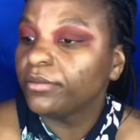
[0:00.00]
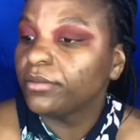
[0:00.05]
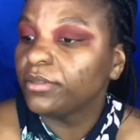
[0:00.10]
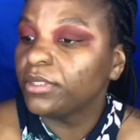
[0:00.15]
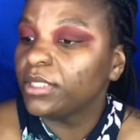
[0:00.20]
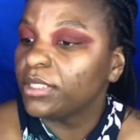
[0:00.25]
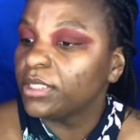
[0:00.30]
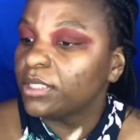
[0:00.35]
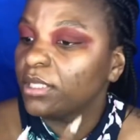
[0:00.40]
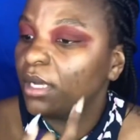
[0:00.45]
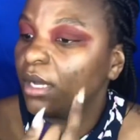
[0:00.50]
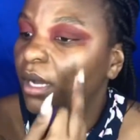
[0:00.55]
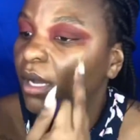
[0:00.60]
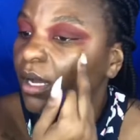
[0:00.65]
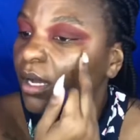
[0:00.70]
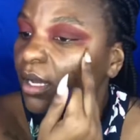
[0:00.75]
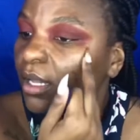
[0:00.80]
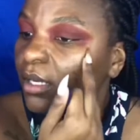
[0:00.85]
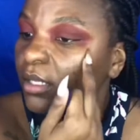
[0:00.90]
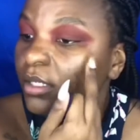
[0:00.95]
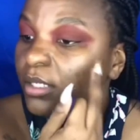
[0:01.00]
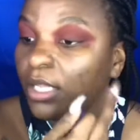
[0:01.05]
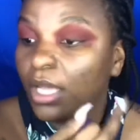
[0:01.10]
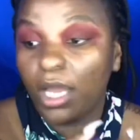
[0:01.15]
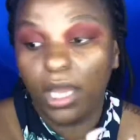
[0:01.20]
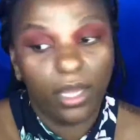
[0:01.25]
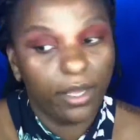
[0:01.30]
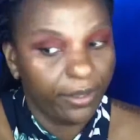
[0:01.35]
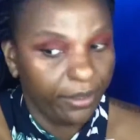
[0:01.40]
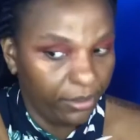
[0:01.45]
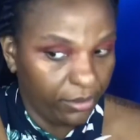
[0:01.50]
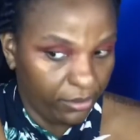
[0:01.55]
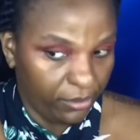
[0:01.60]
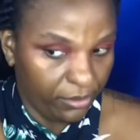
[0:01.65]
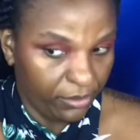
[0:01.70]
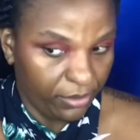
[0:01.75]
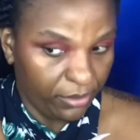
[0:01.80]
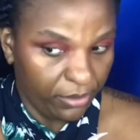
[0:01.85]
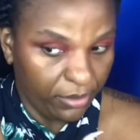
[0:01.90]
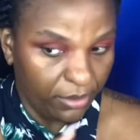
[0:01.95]
This is the unclean dye.
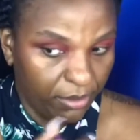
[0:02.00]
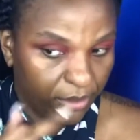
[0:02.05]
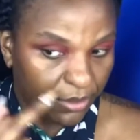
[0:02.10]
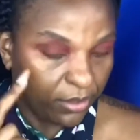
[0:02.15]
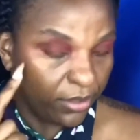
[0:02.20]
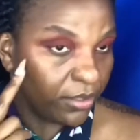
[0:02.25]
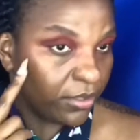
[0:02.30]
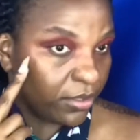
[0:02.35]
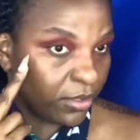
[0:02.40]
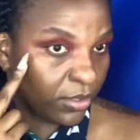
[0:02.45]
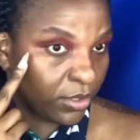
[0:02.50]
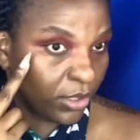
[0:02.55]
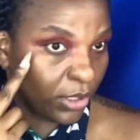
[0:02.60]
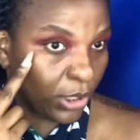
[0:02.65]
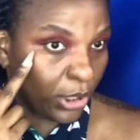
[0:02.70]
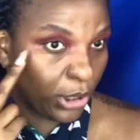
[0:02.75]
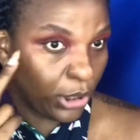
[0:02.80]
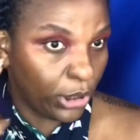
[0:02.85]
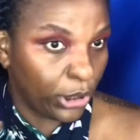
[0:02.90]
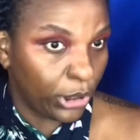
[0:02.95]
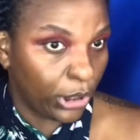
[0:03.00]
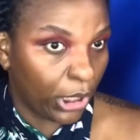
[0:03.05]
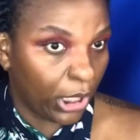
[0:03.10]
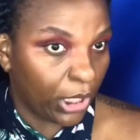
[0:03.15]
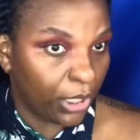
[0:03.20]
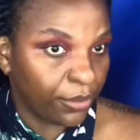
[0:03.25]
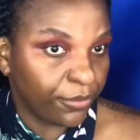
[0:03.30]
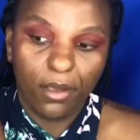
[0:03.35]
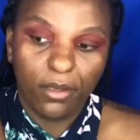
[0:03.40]
This is the clean dye.